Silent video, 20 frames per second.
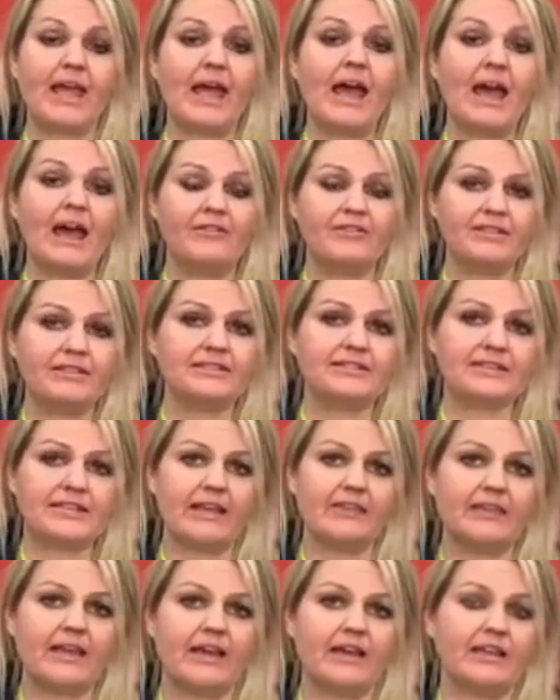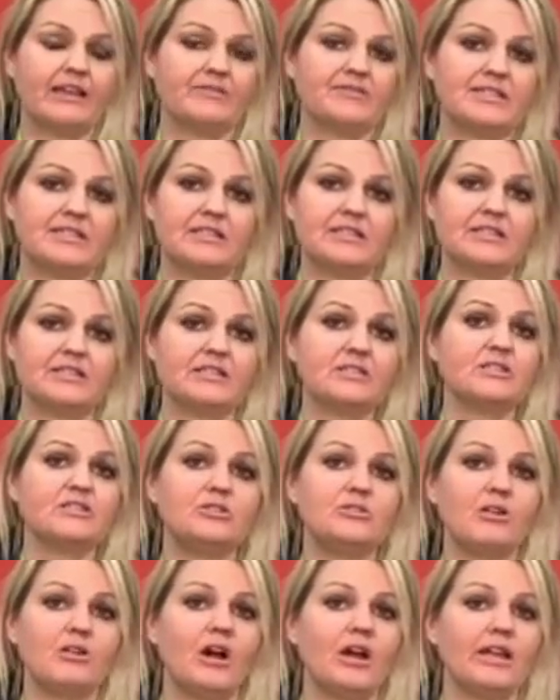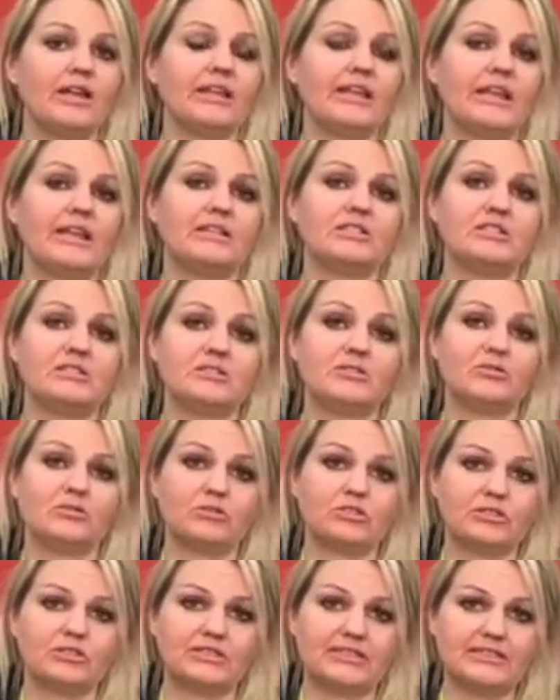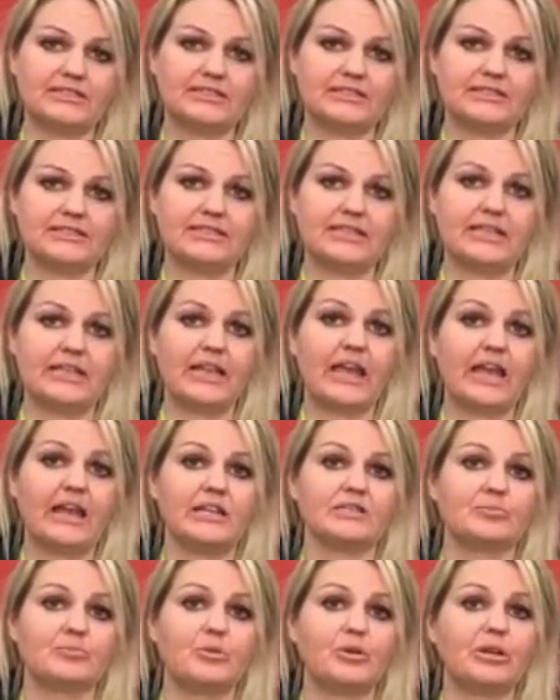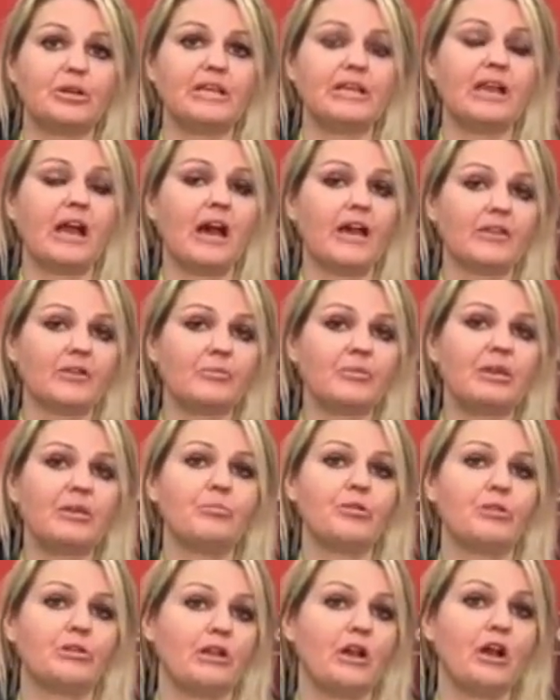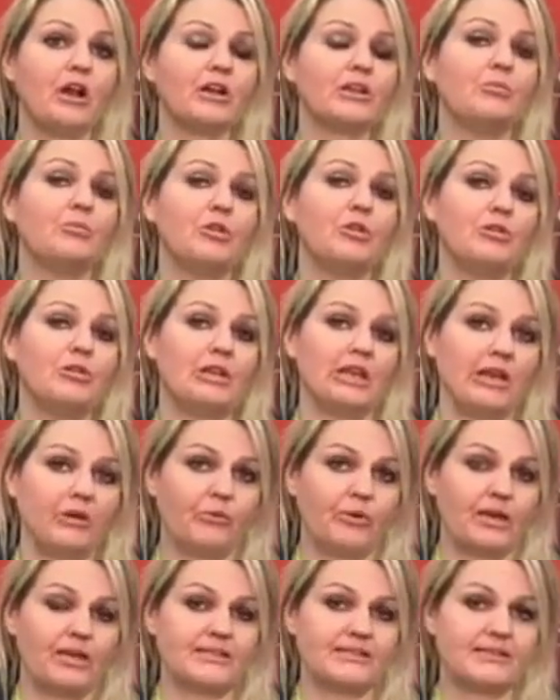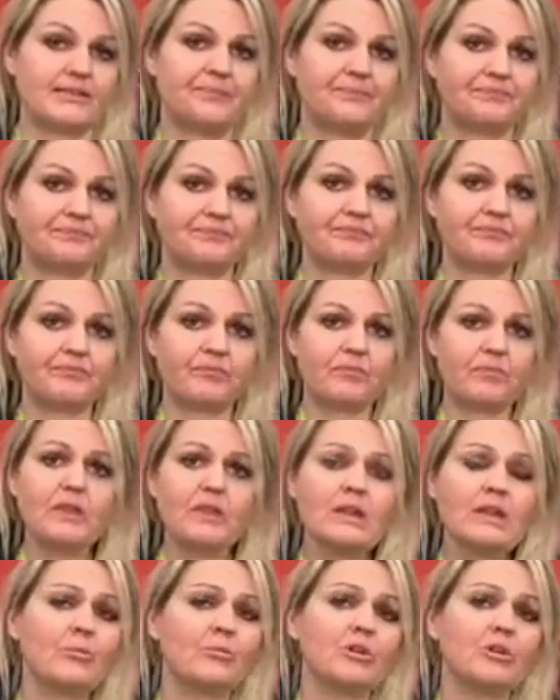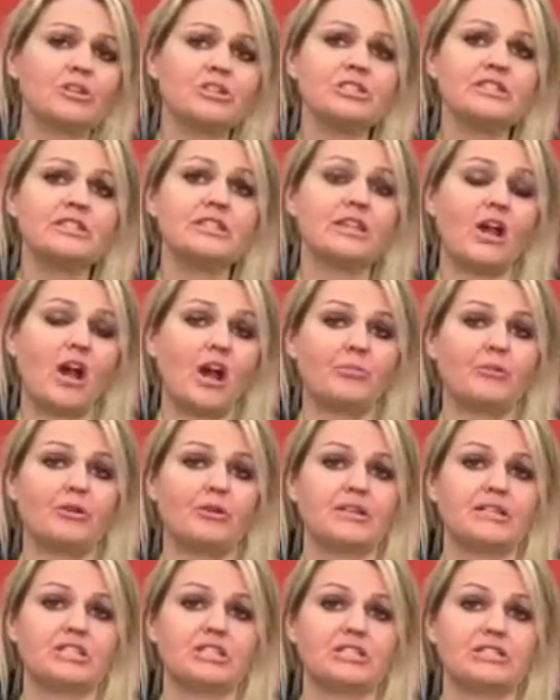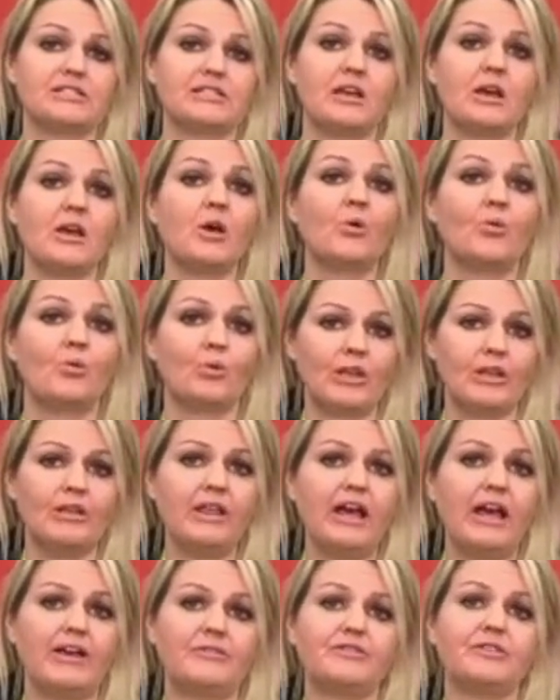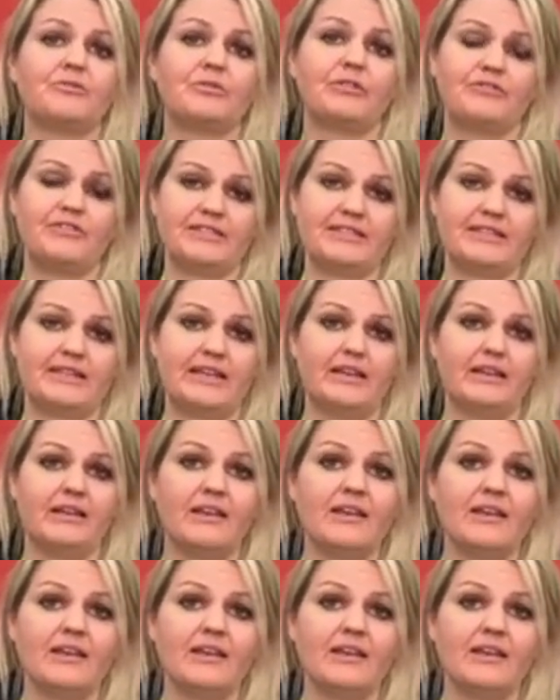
Having said that, if citizens do not engage in social distancing and it's putting other people in our community at risk, emergency operations will have to revisit it.